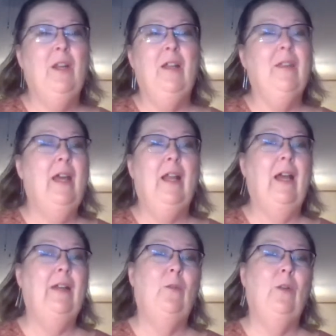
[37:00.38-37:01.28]
like that.
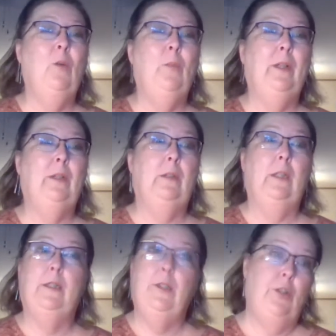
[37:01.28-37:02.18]
I don't know, but
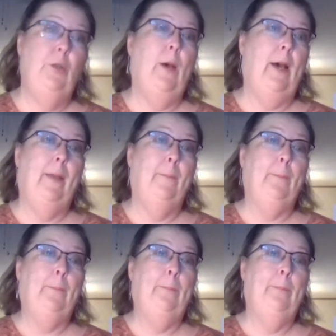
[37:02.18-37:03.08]
it's too high.
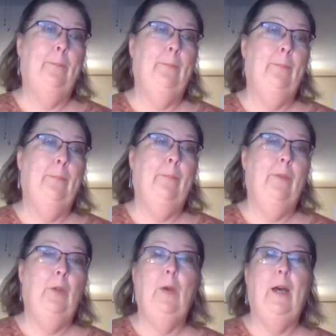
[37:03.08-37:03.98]

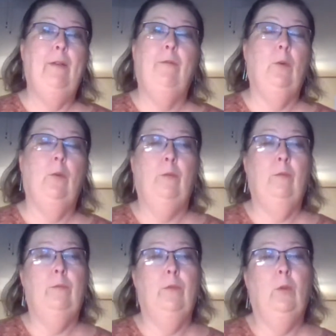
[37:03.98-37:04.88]
Too high for
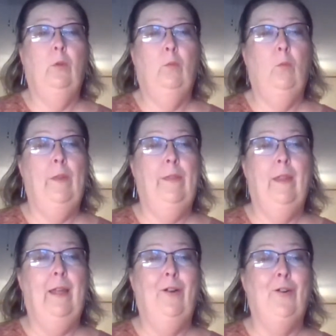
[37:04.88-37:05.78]
what
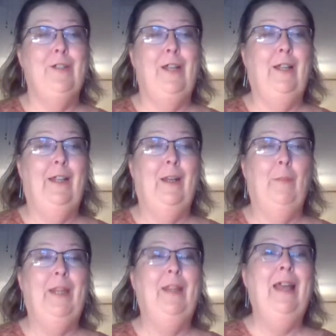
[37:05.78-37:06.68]
they are selling. I mean,